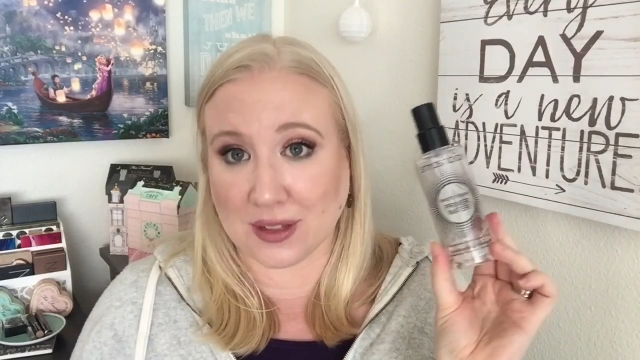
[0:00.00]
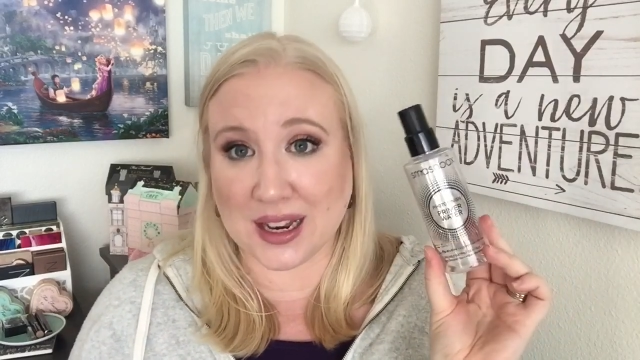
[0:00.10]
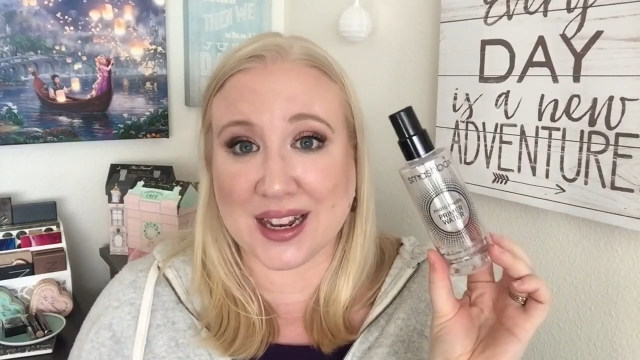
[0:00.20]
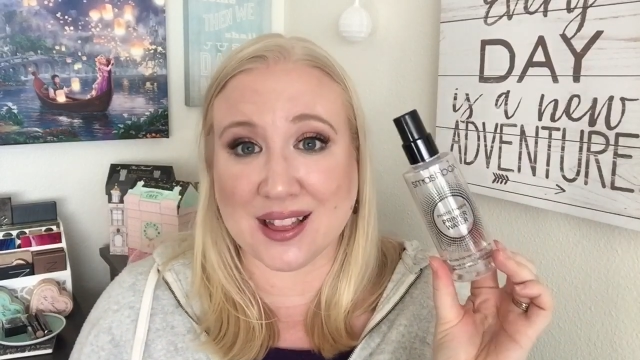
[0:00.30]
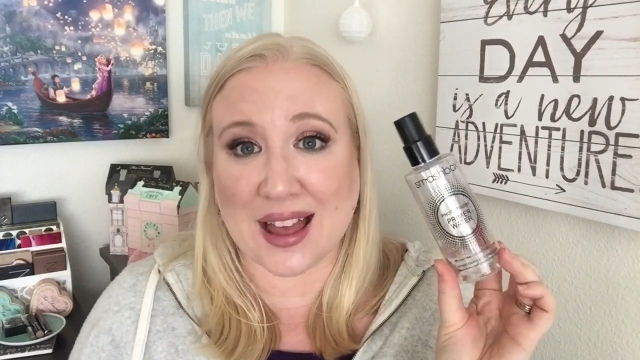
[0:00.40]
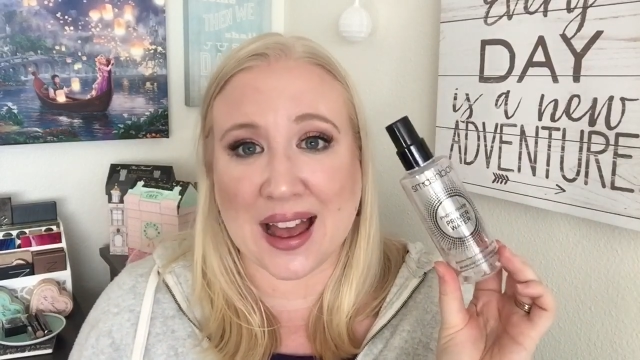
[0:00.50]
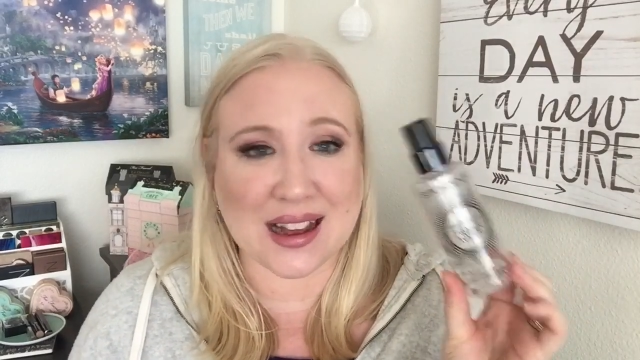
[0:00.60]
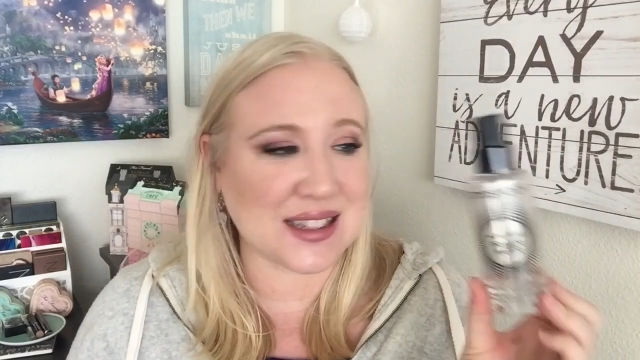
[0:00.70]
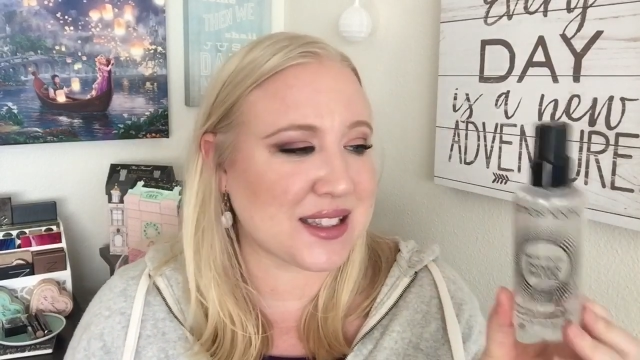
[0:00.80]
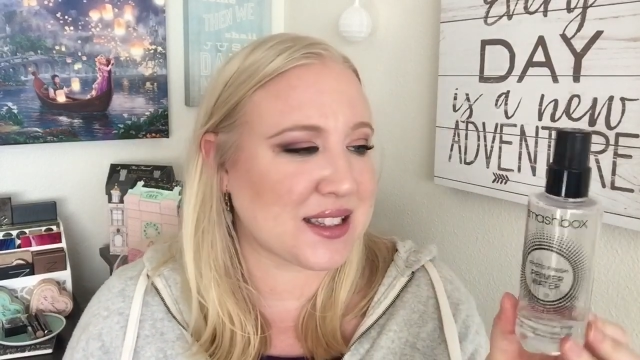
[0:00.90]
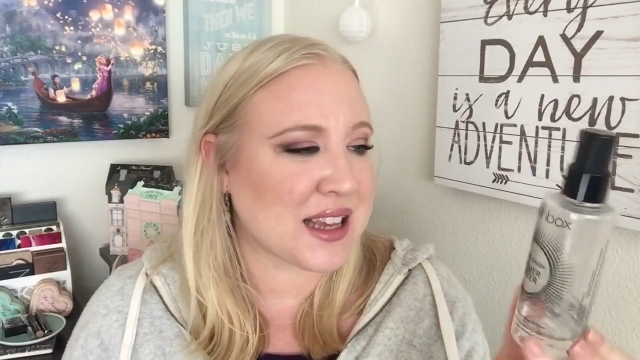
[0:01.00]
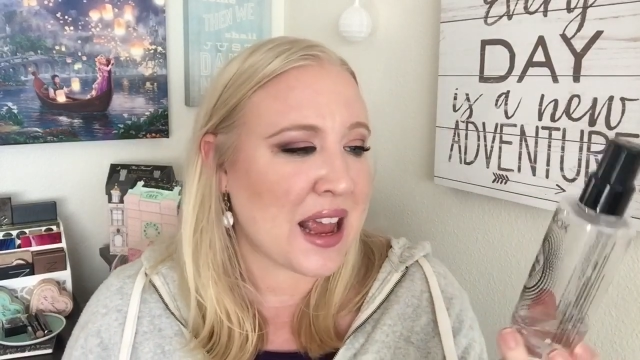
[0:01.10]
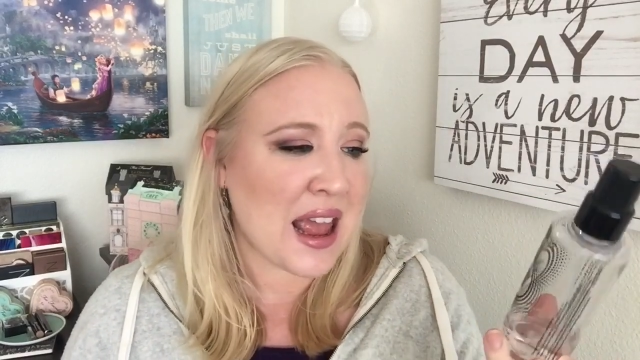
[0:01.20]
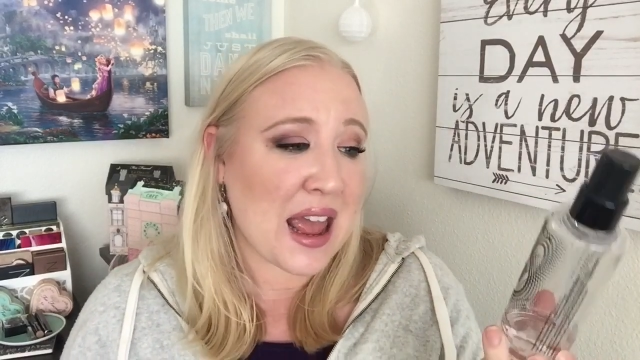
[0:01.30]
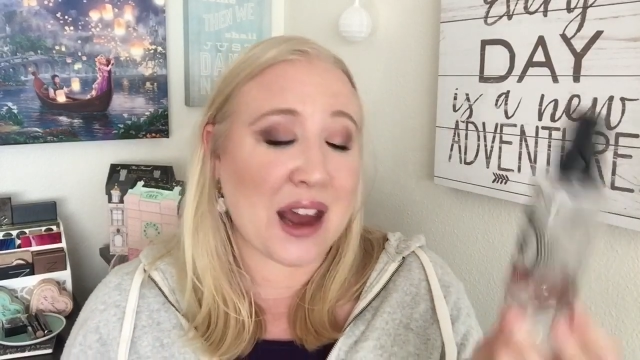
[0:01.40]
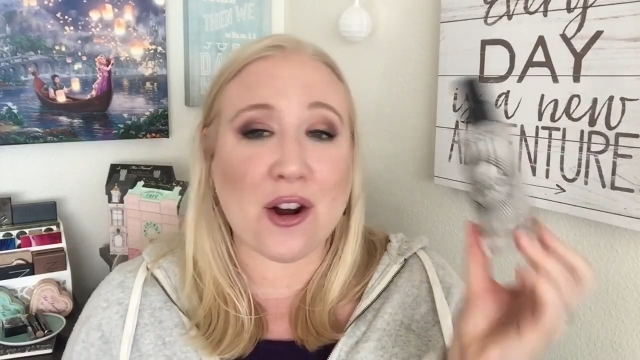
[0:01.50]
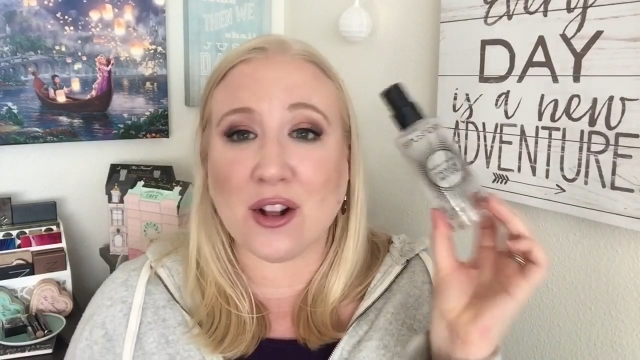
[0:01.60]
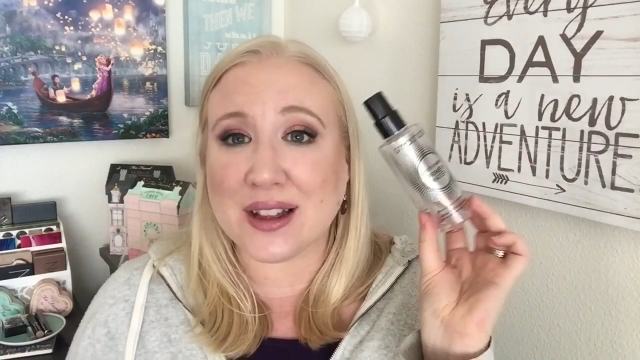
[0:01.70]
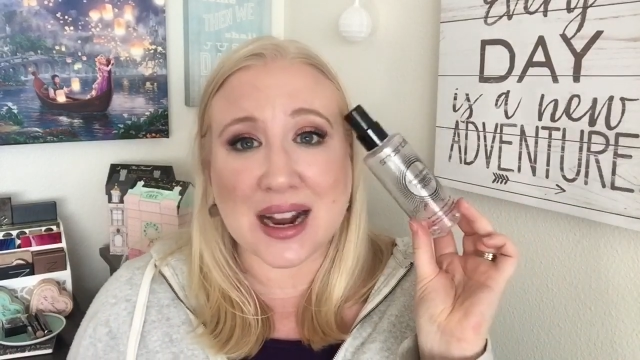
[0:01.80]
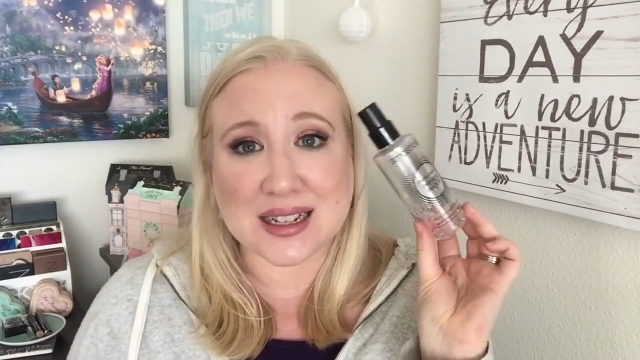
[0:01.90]
that it lasts. And
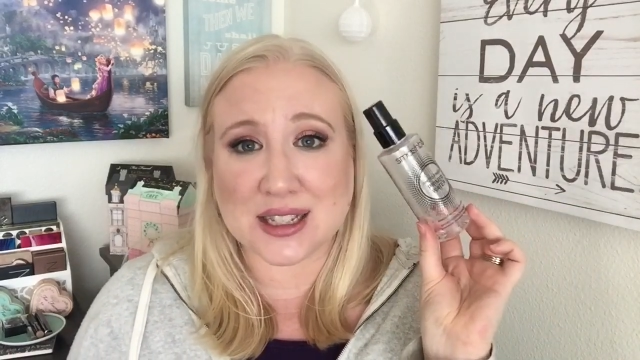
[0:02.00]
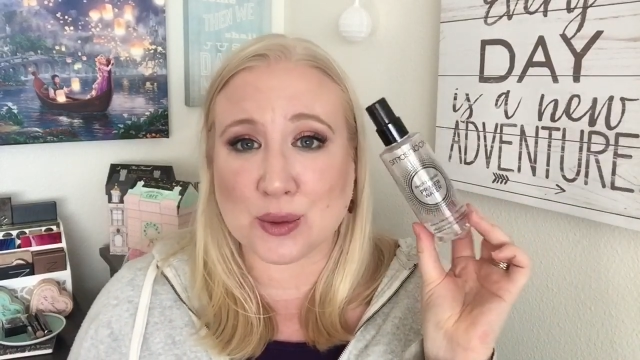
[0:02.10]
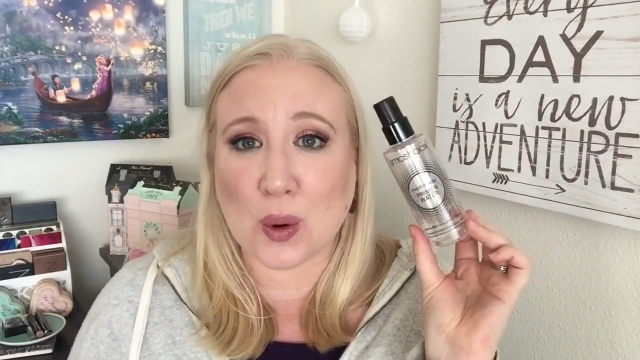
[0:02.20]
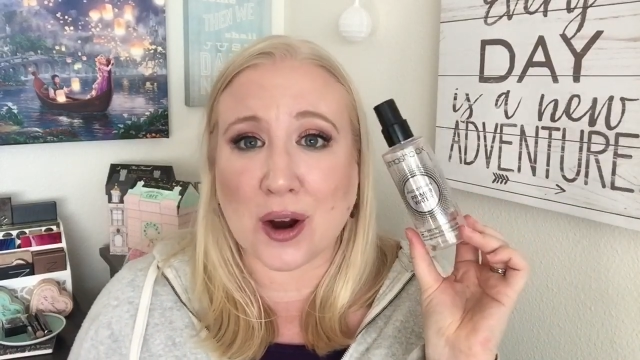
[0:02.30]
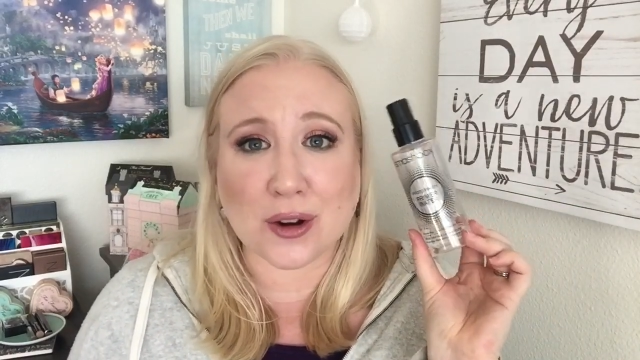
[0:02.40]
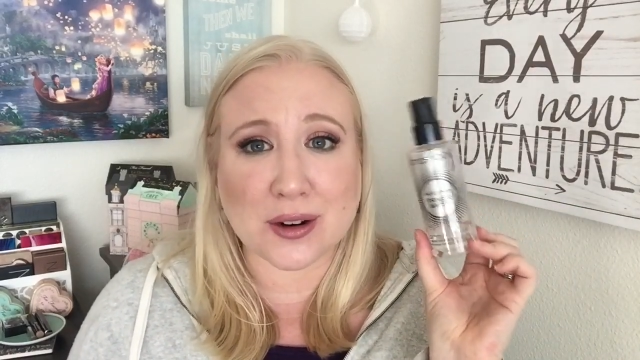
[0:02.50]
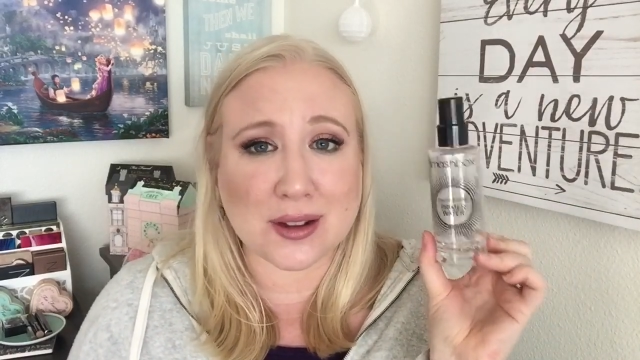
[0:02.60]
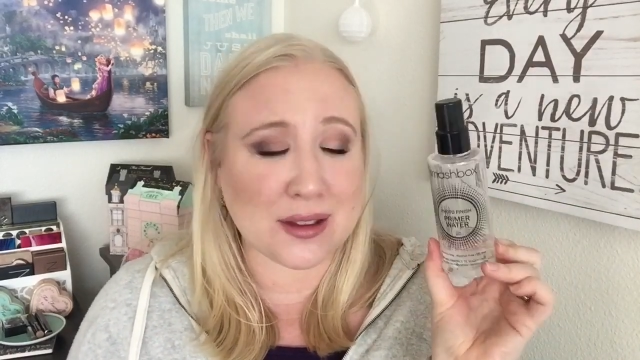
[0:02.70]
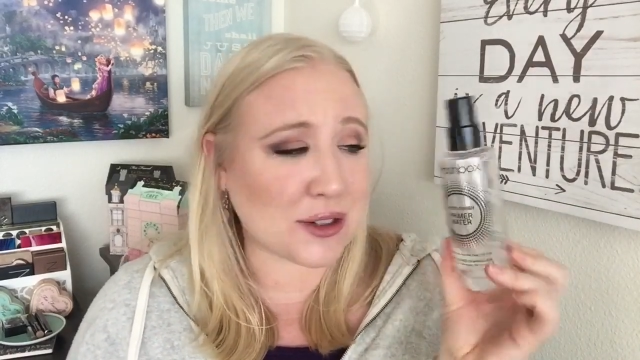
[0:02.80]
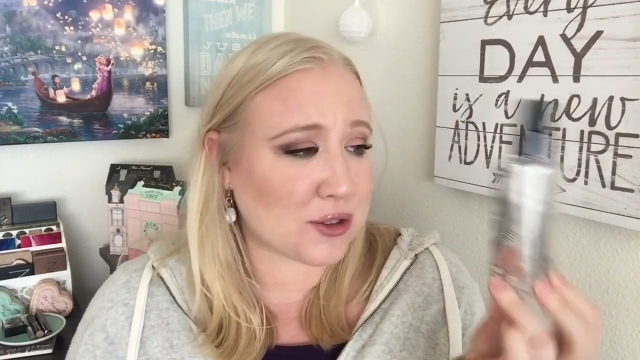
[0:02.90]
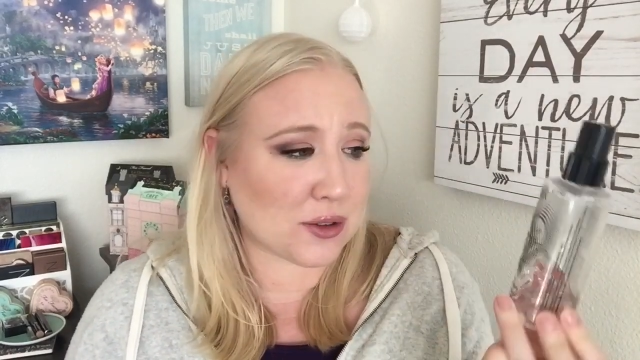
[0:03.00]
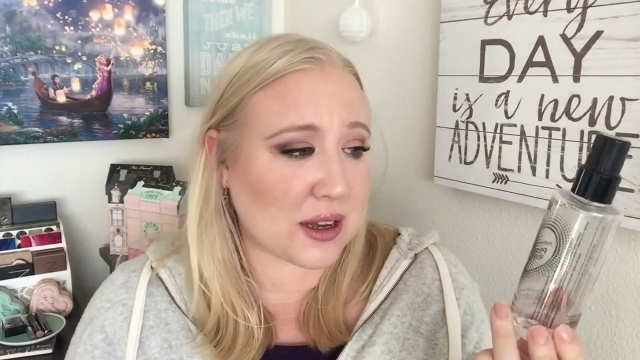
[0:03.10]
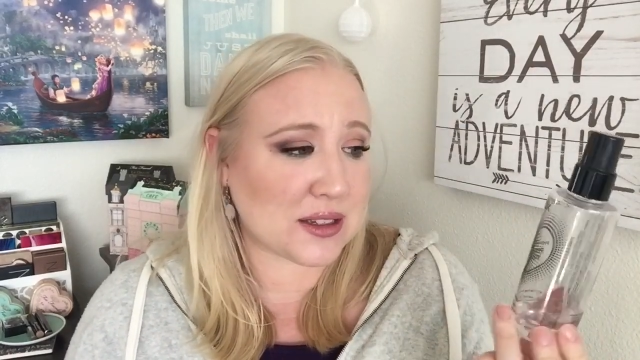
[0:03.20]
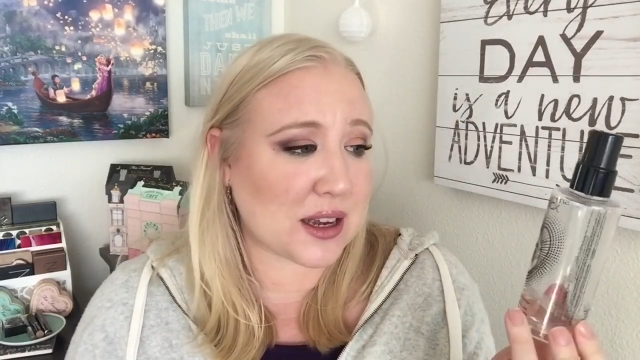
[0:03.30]
all it has is water and electrolytes.